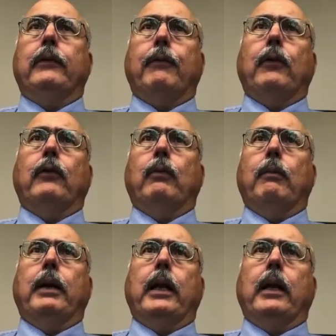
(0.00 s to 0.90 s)
the first one
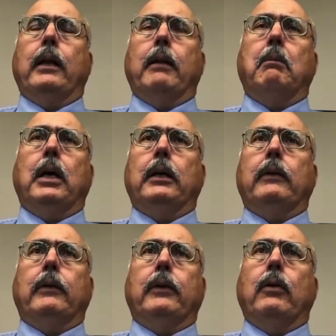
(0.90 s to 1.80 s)
by the end of the month
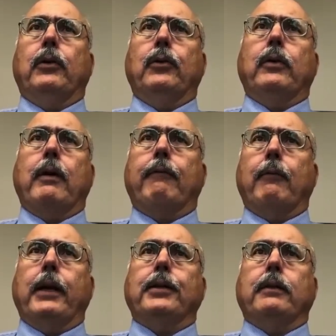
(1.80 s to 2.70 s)
to go and do
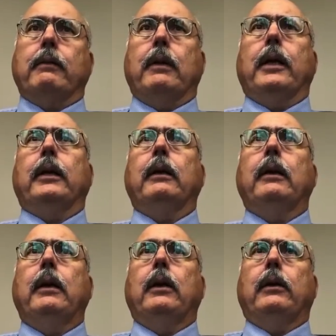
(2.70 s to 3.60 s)
confirmation drilling
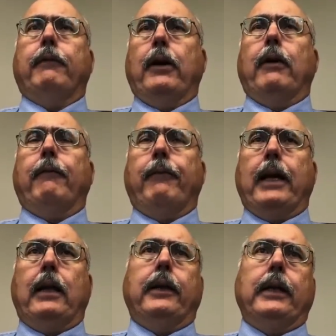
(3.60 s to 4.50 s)
to ver-
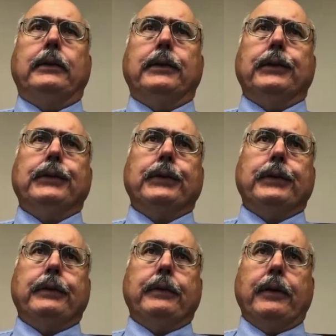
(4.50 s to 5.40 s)
validate just
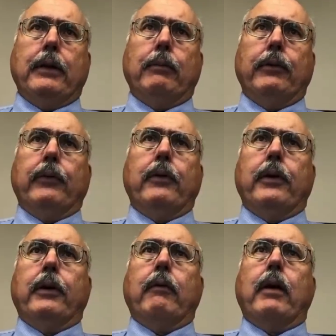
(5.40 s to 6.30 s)
the numbers that are in
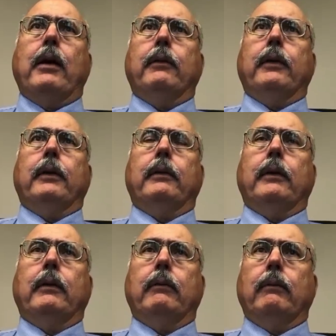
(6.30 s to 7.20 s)
the ground that
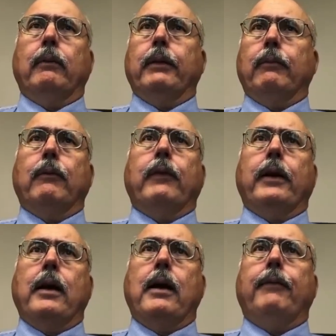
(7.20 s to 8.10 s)
uh, we, we're very
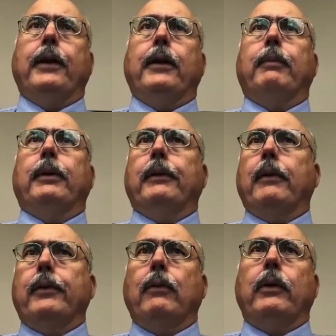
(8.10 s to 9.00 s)
confident in, but
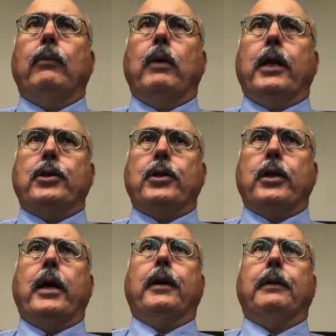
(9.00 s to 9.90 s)
you always want to check.